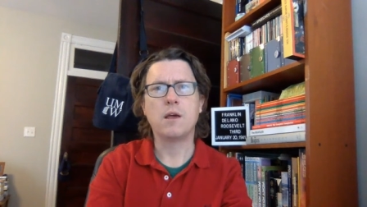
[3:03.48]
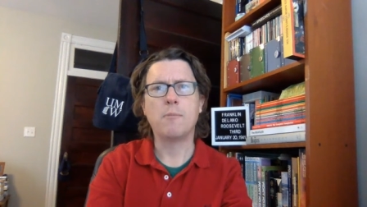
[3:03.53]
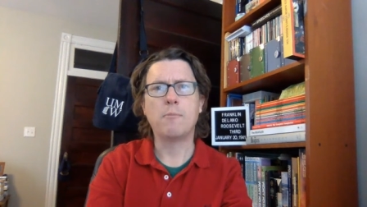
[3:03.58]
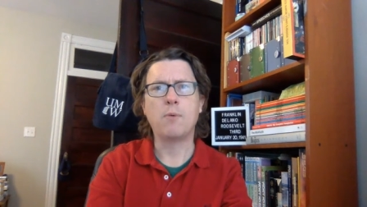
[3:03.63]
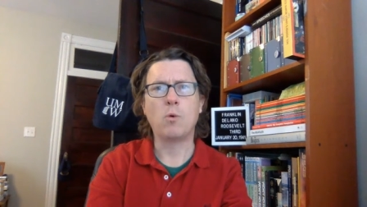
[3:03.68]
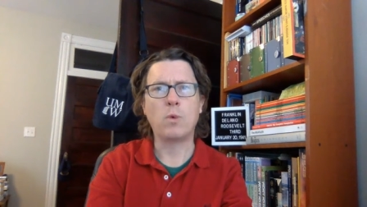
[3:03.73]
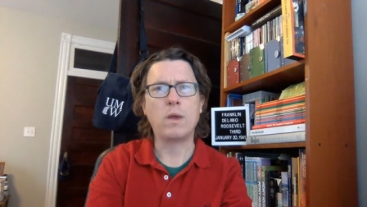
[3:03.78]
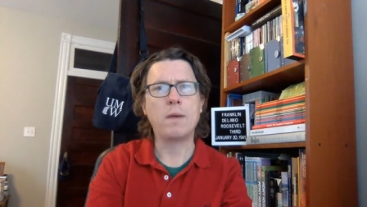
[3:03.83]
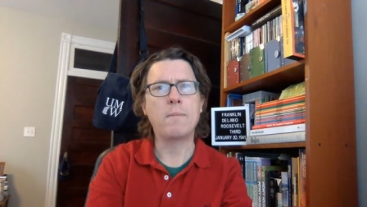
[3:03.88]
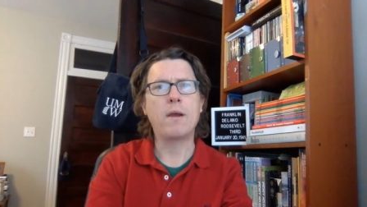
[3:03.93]

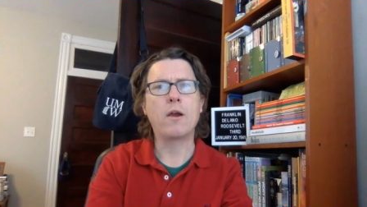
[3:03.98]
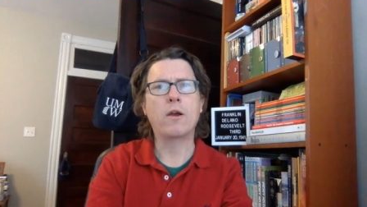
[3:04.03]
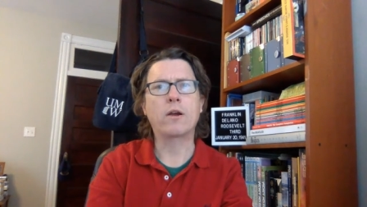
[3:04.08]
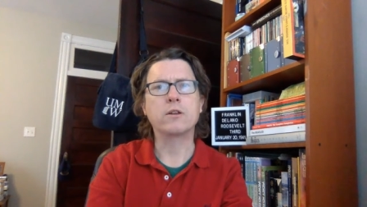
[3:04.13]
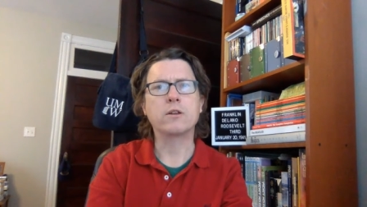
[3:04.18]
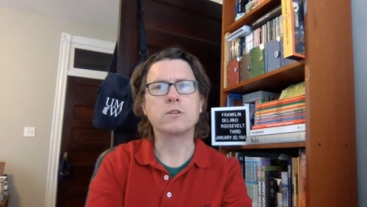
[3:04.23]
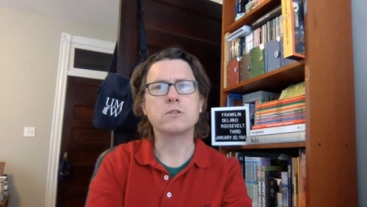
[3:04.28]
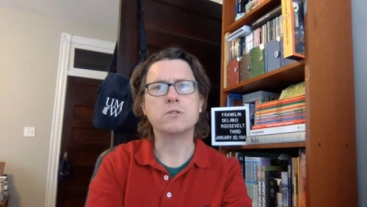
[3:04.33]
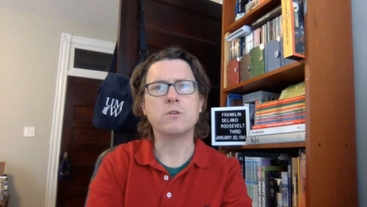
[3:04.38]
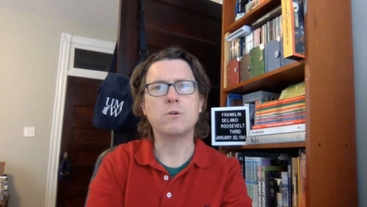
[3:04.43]
But we
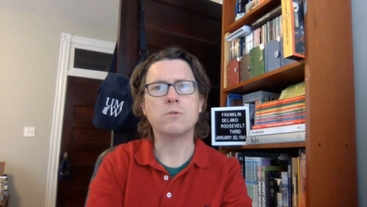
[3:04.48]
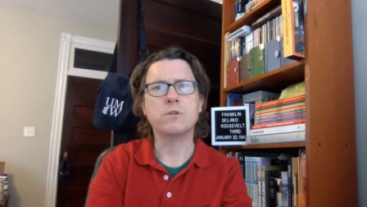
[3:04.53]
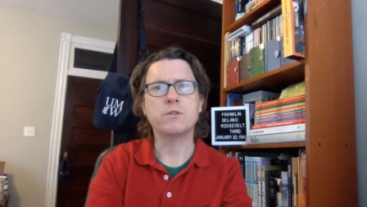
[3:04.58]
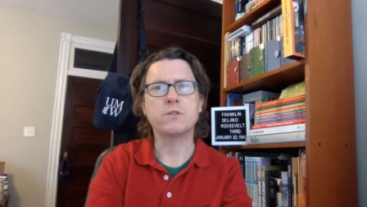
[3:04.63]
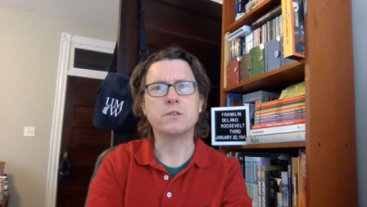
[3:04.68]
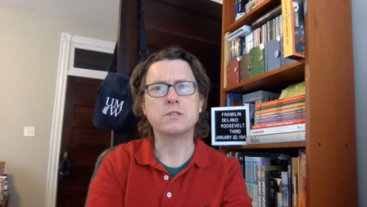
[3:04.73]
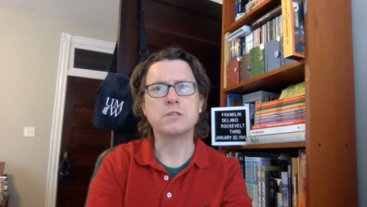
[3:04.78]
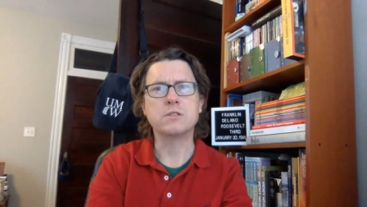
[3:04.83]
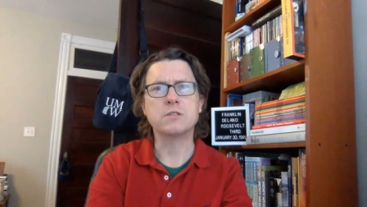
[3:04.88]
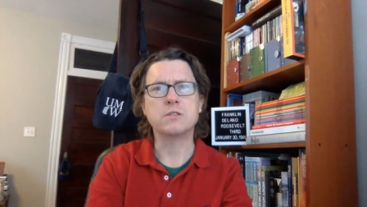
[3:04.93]
Americans know that
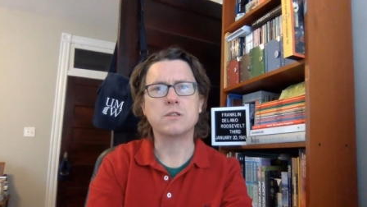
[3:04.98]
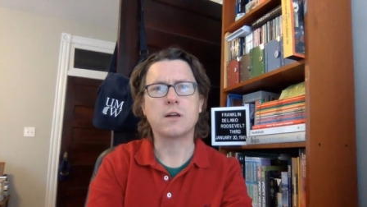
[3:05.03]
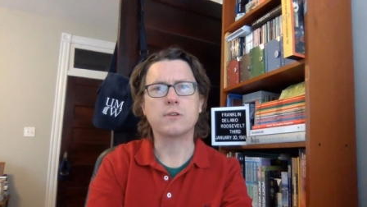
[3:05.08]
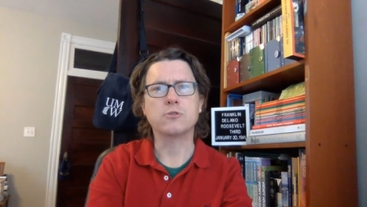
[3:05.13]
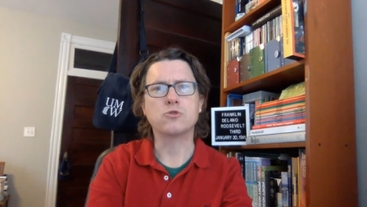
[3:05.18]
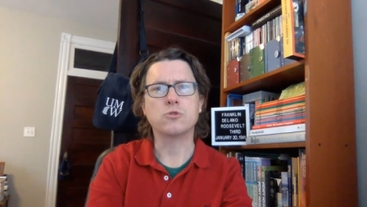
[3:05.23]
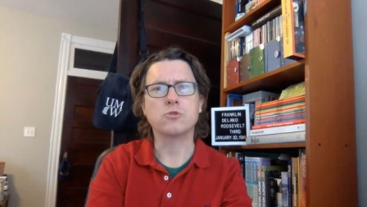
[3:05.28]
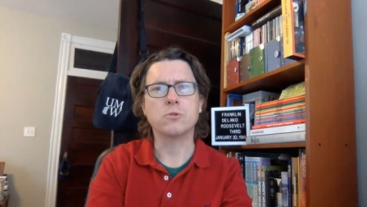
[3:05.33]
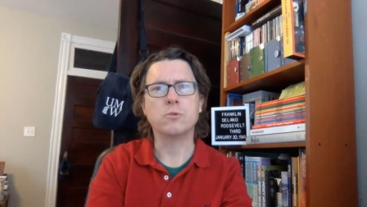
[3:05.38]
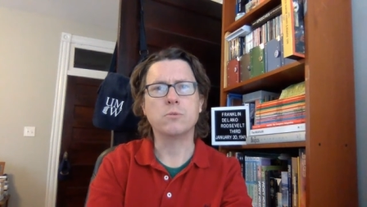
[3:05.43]
this is not
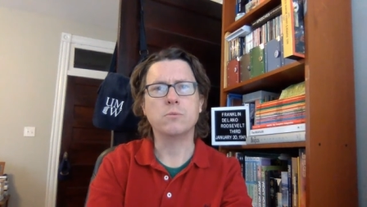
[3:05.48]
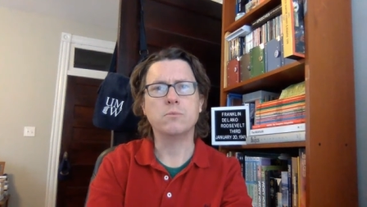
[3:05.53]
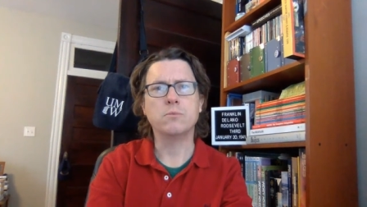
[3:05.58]
true.